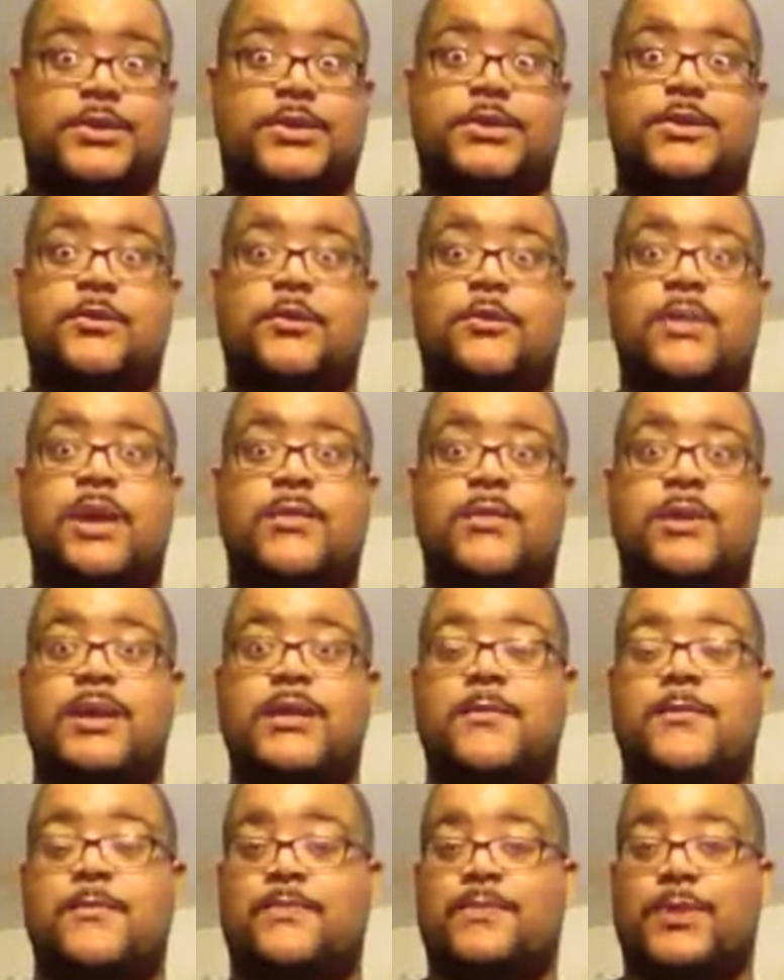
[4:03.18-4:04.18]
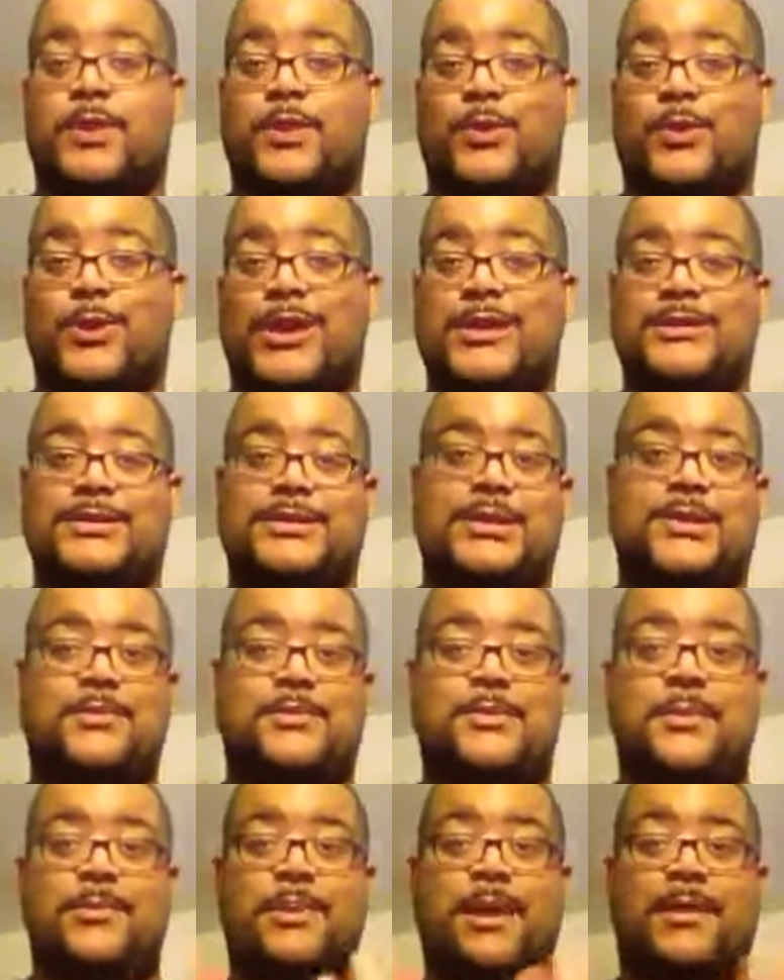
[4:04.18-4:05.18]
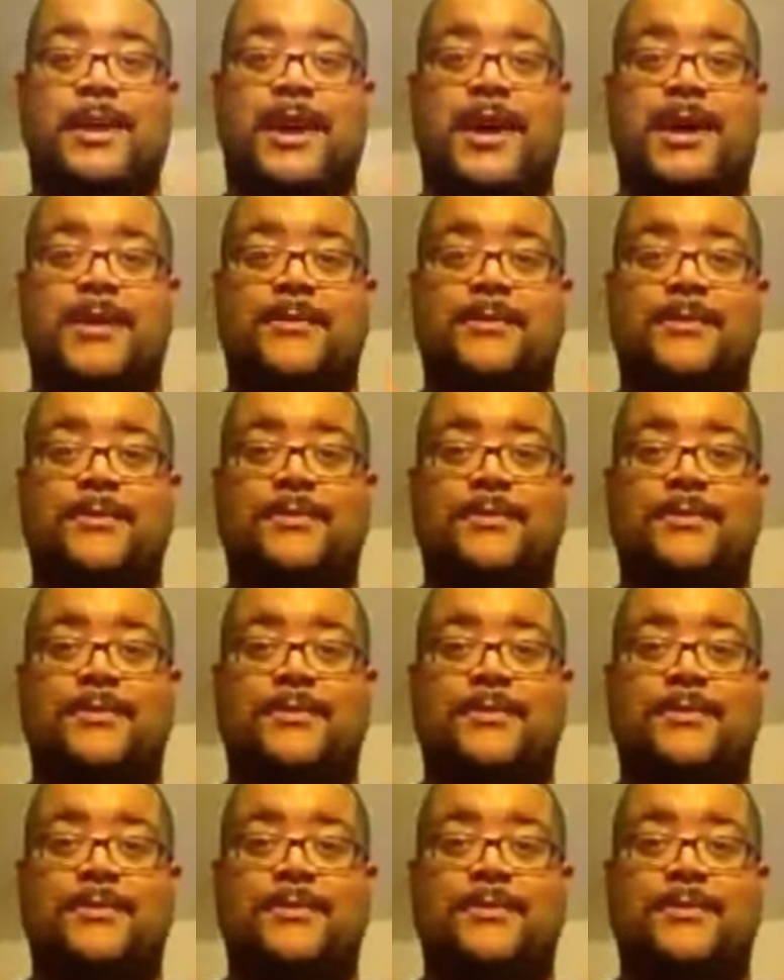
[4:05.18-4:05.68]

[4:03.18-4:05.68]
two or maybe three. So bye-bye.